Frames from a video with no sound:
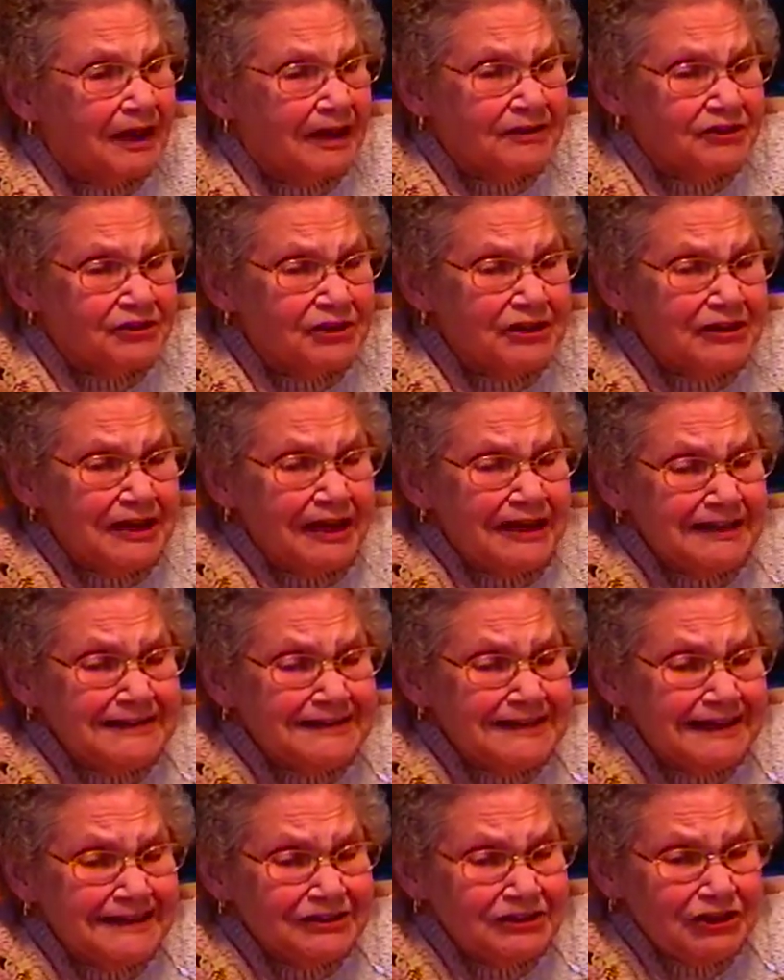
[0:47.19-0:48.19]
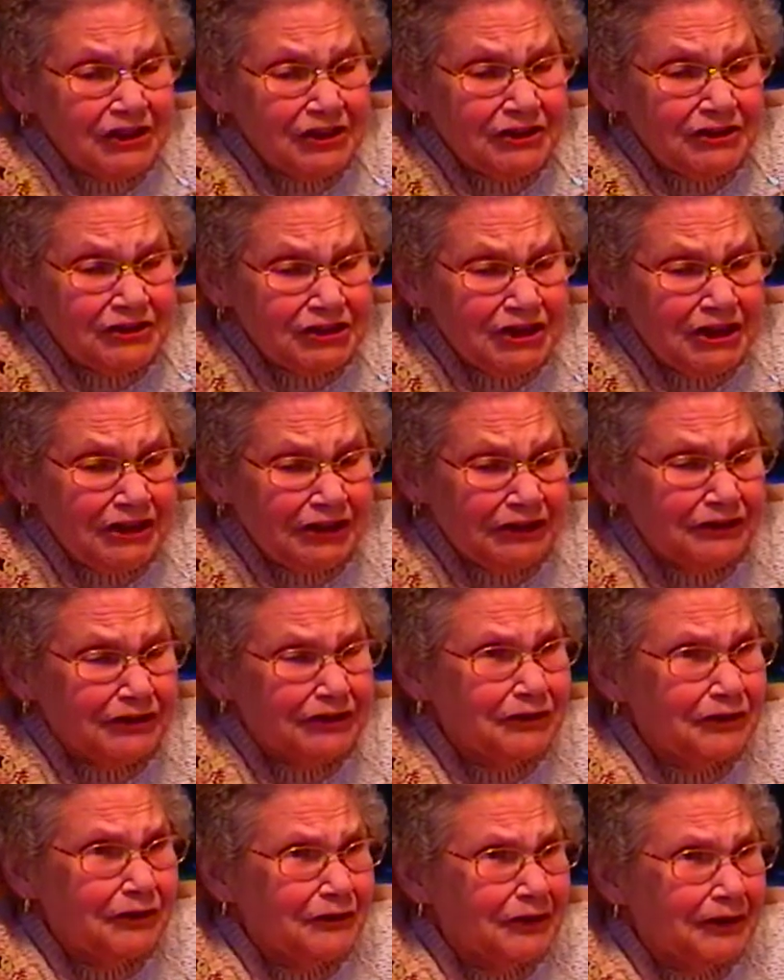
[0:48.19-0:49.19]
And he said she cheated
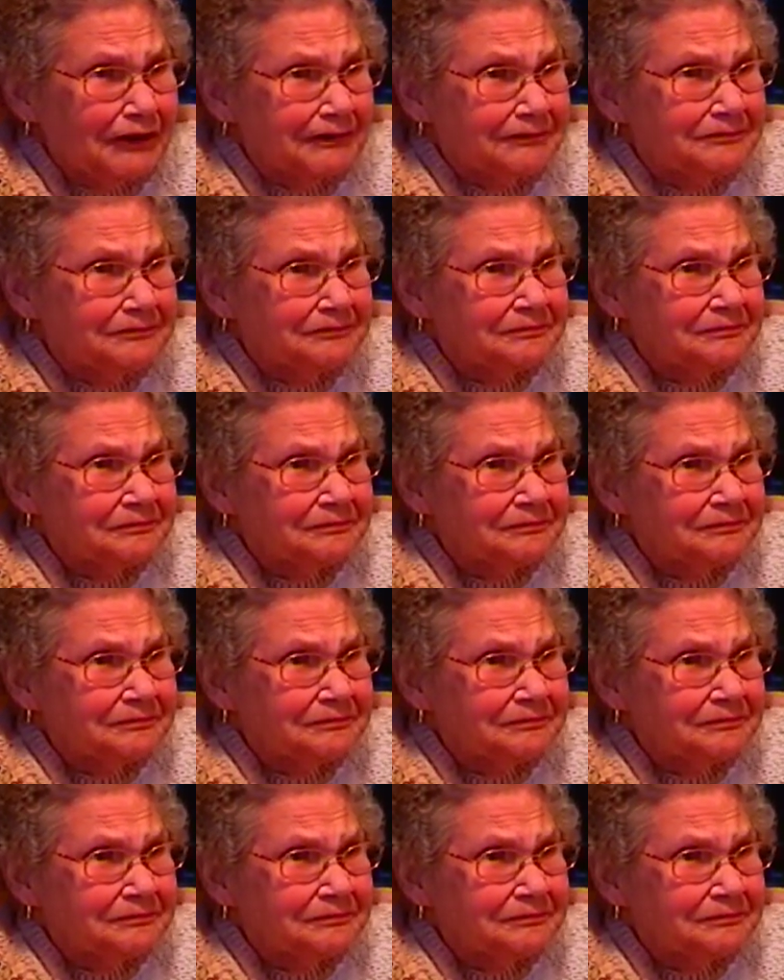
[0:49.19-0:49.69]
to do it.